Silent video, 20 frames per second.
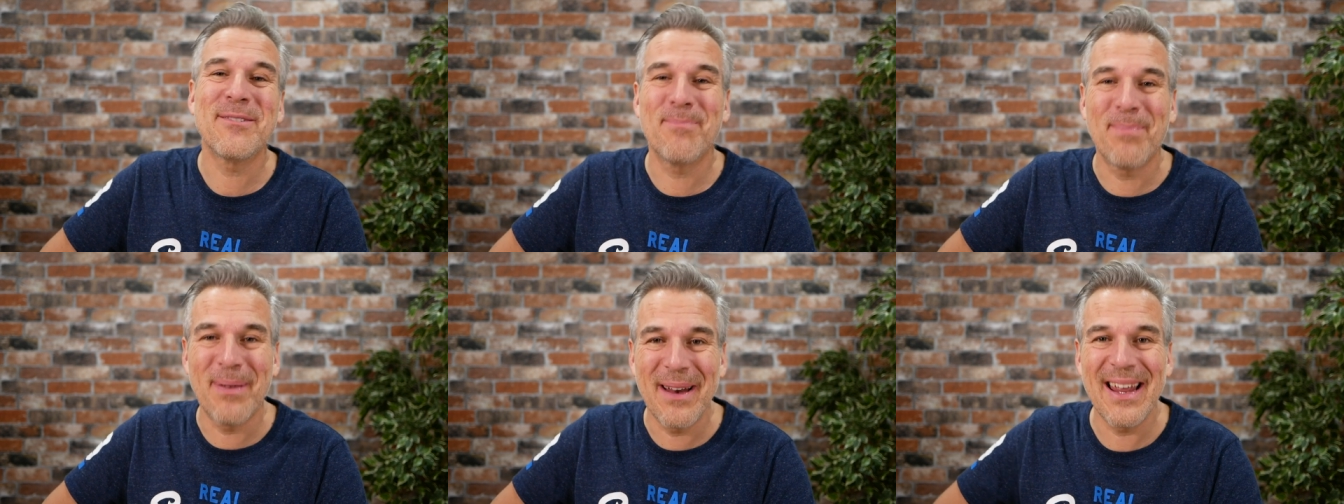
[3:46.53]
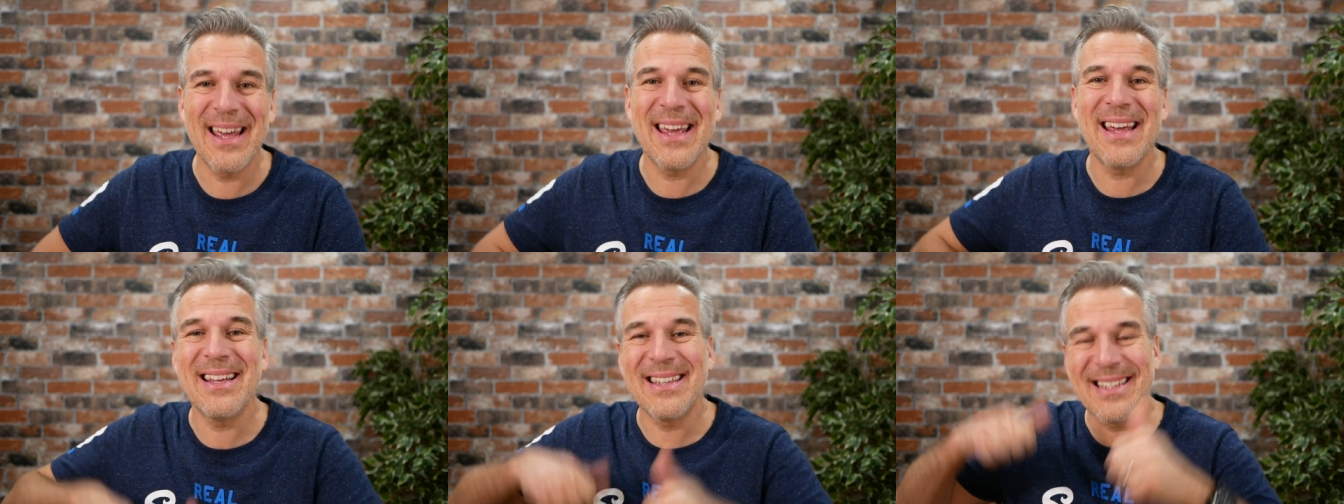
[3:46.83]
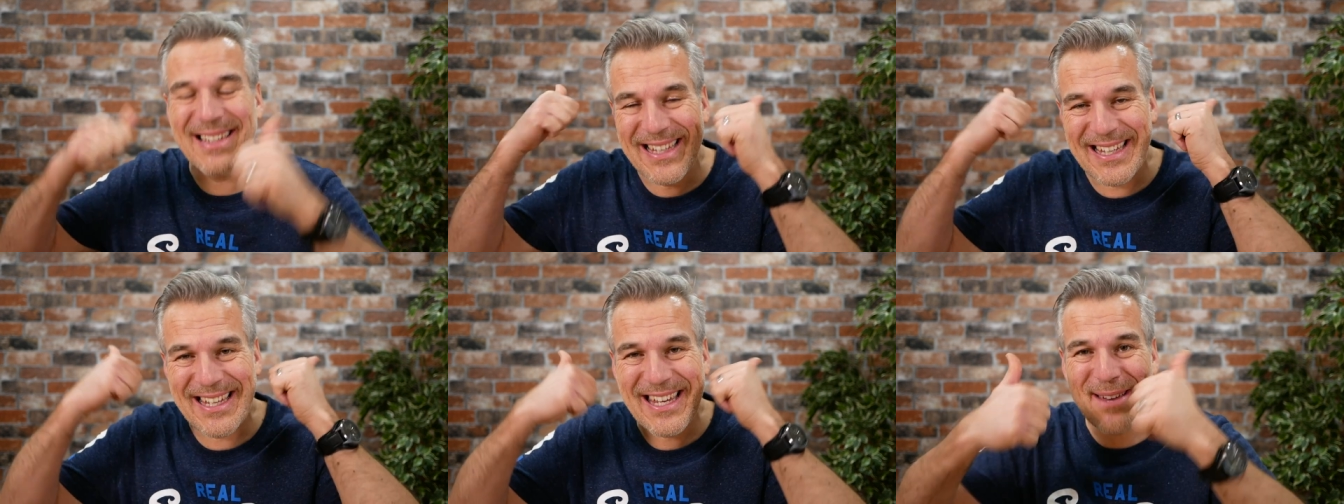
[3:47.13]

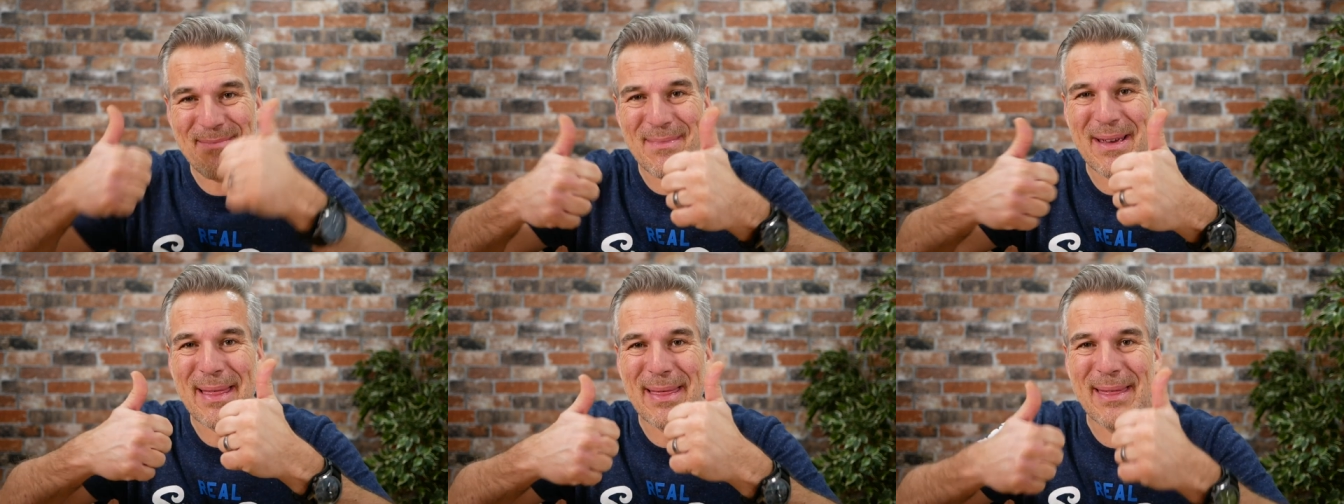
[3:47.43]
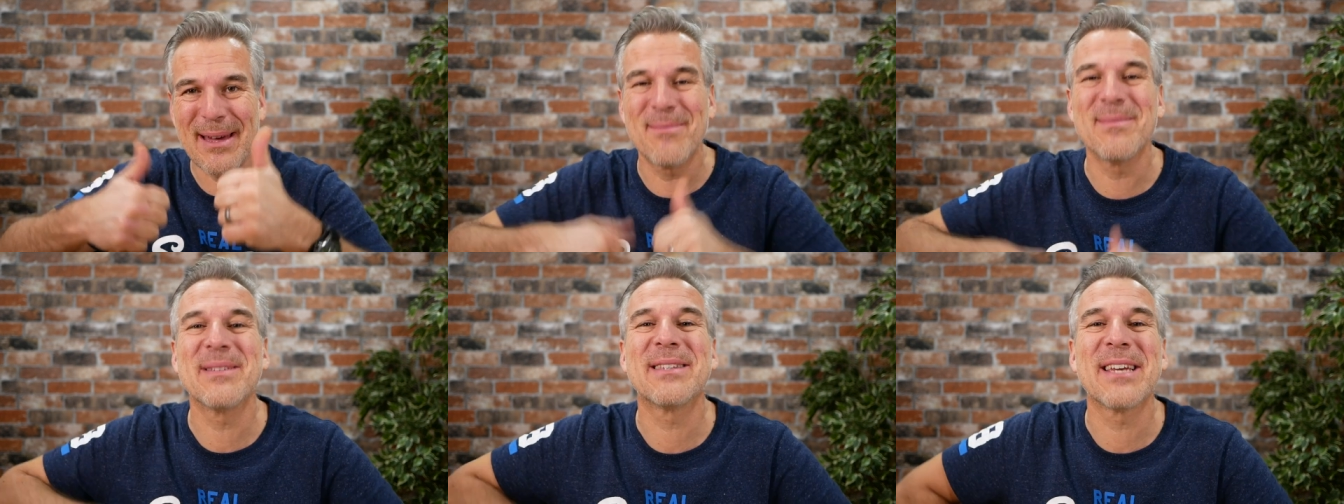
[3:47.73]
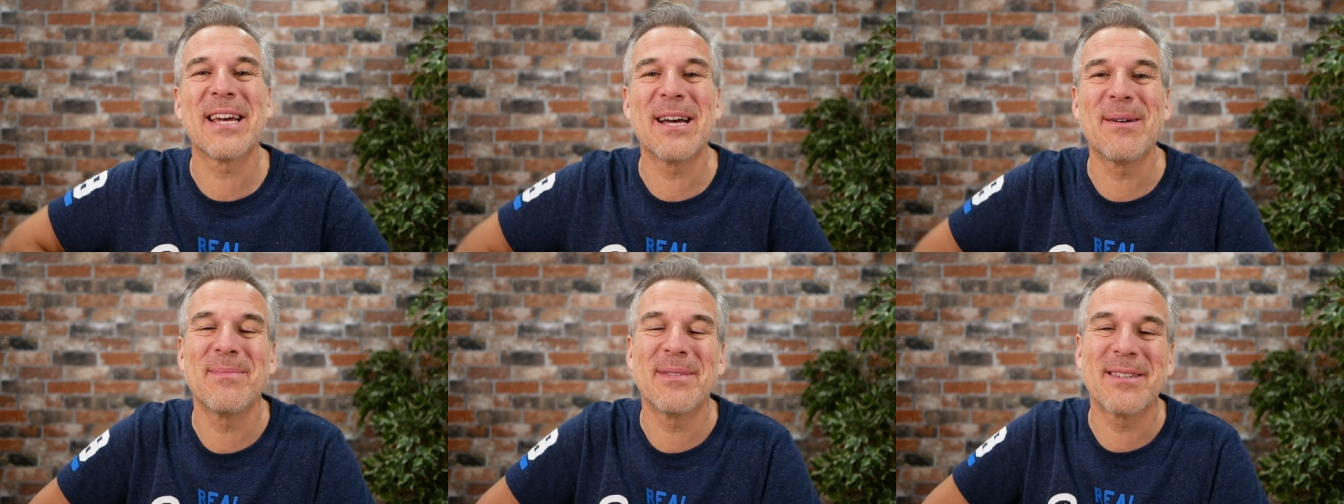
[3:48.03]
please give me thumbs
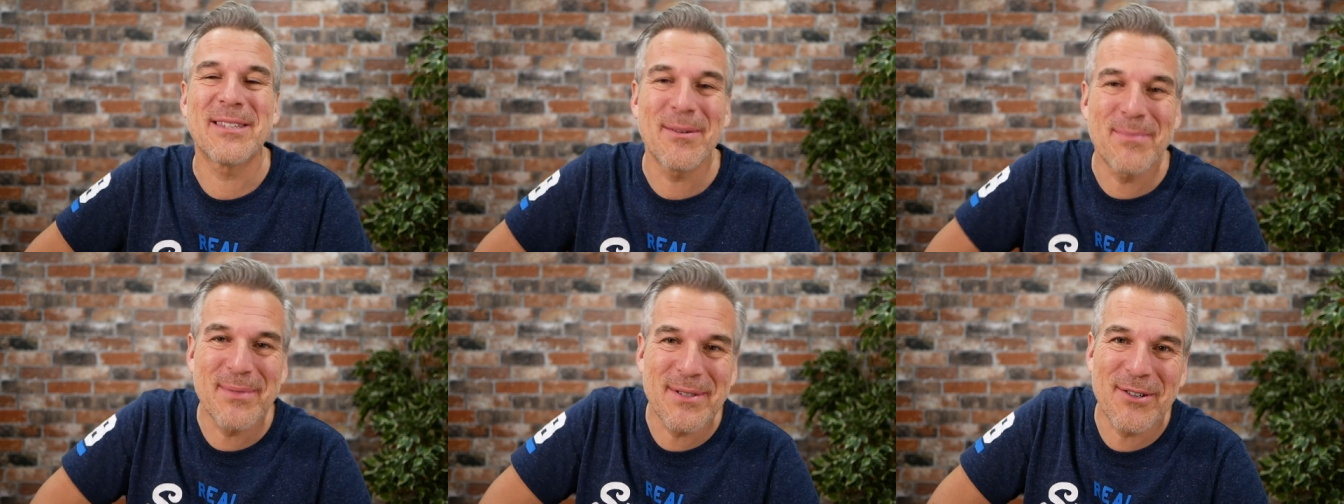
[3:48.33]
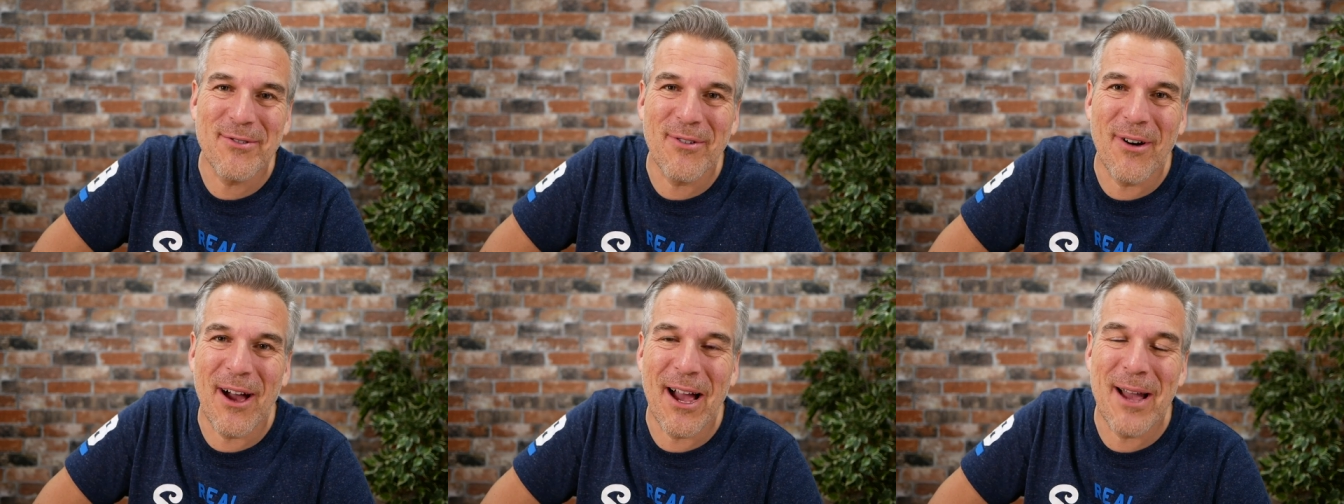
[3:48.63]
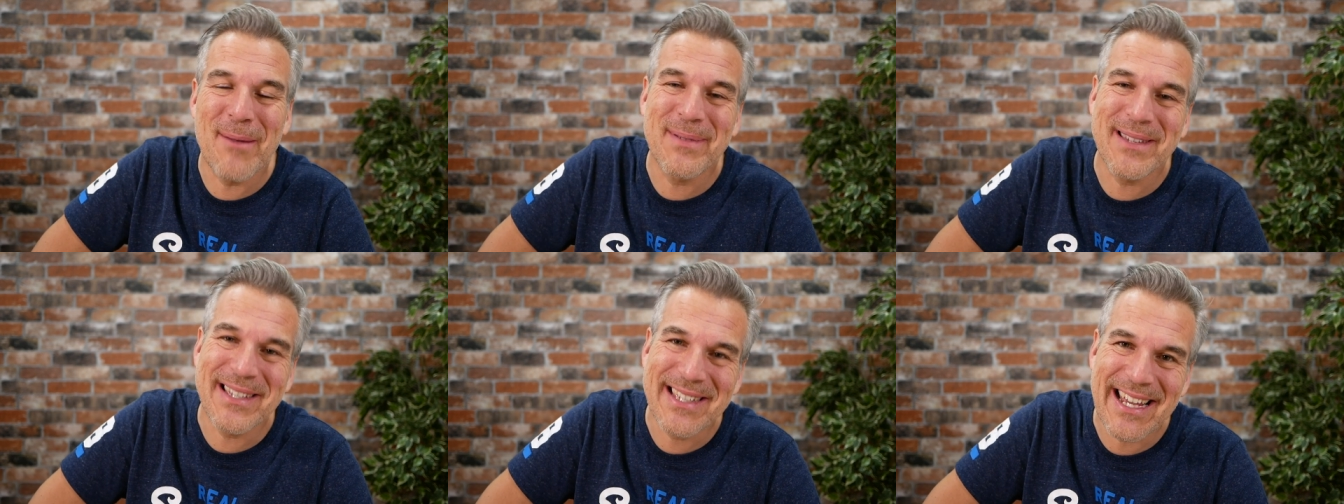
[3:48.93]
up,
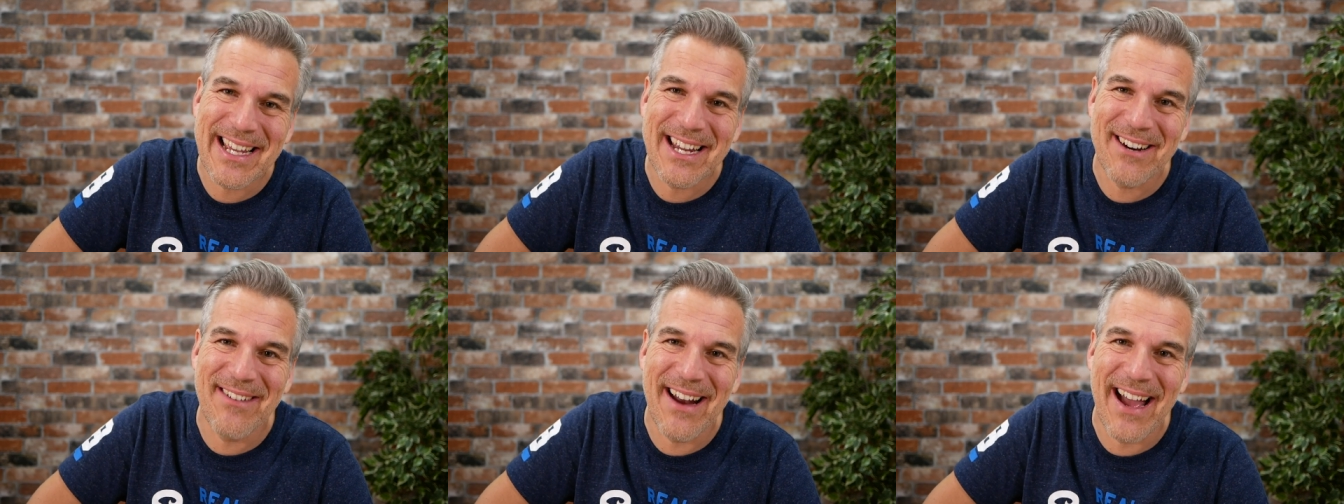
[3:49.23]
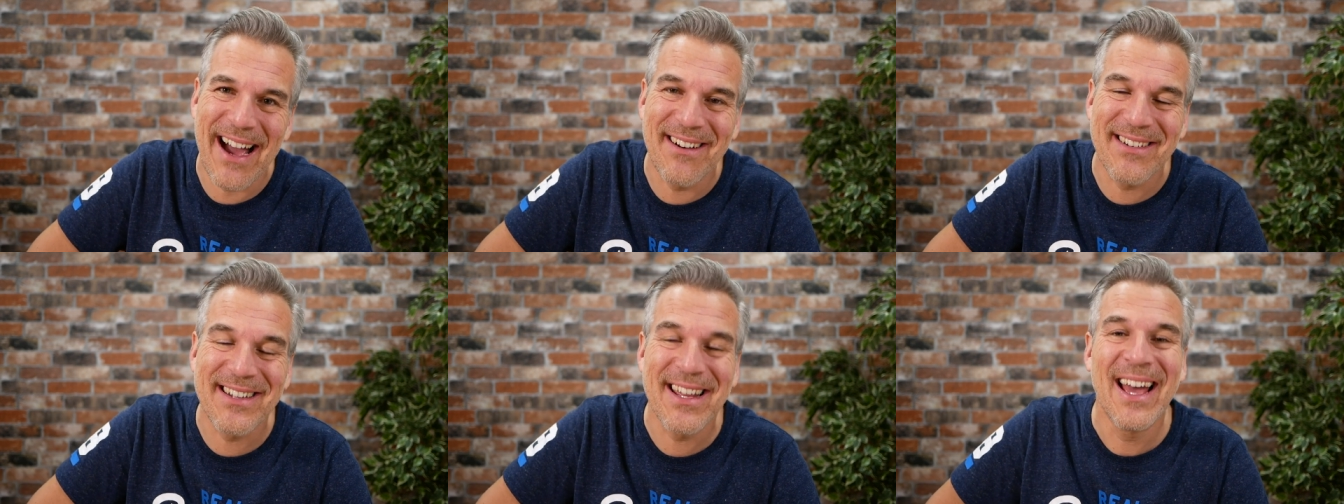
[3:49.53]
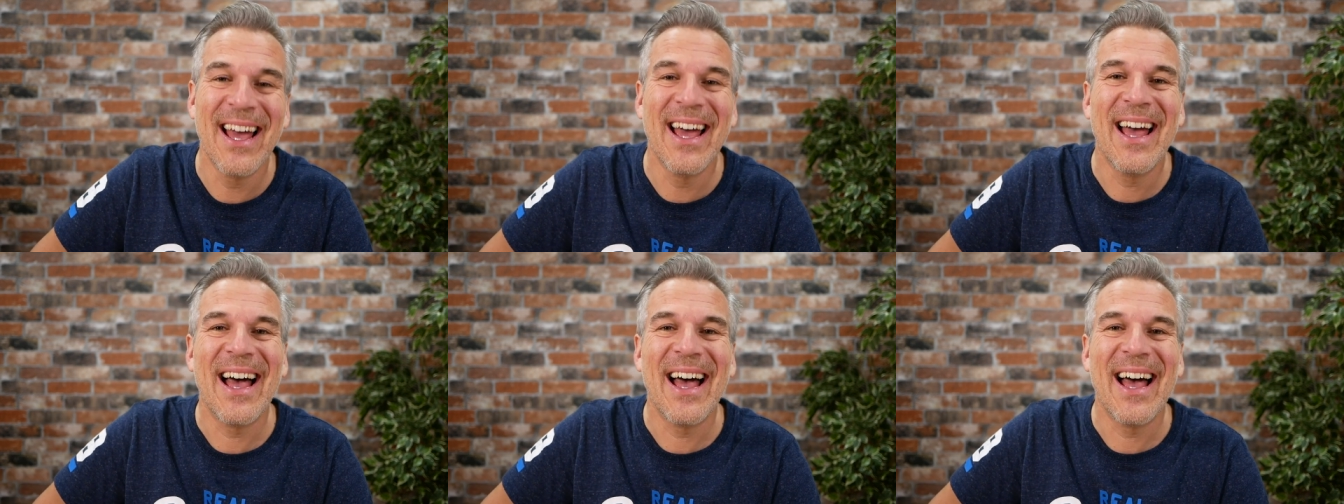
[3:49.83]
subscribe, stick around.